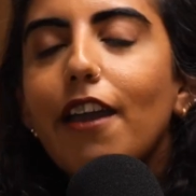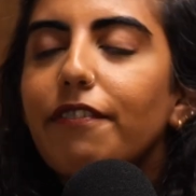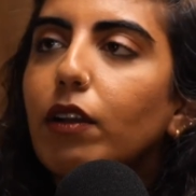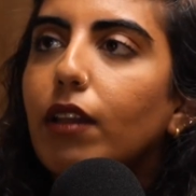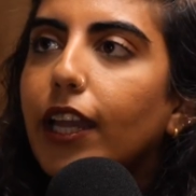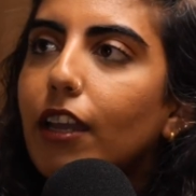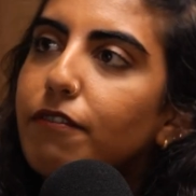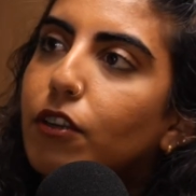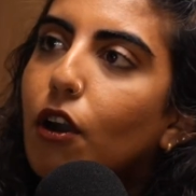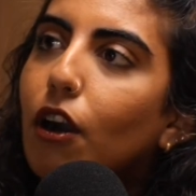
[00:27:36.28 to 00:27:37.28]
I feel like
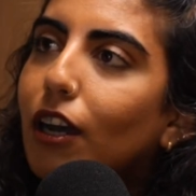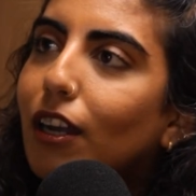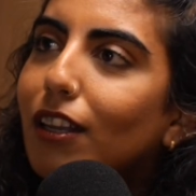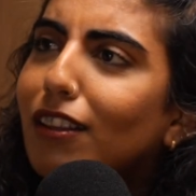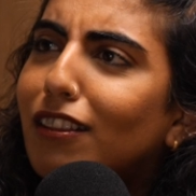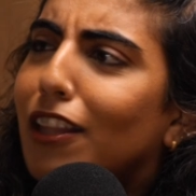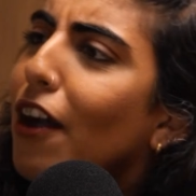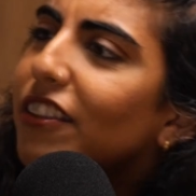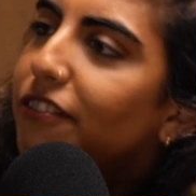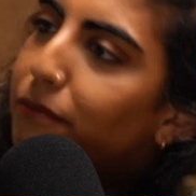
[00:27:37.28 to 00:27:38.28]
I've got
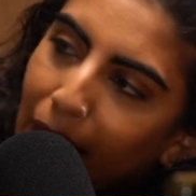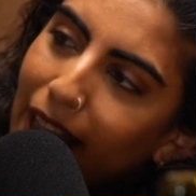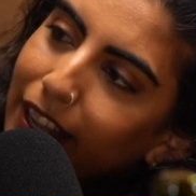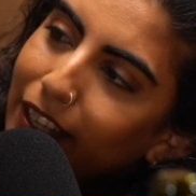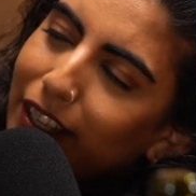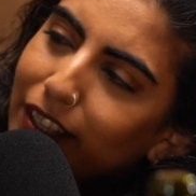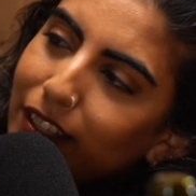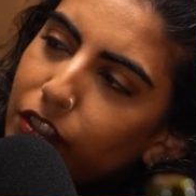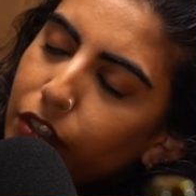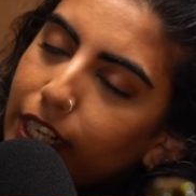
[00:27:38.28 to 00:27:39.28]
life back,
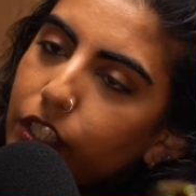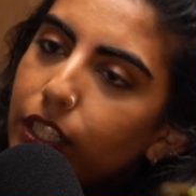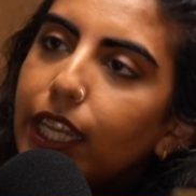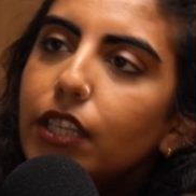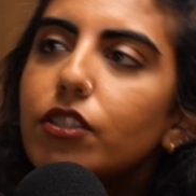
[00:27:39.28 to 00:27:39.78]
strangely.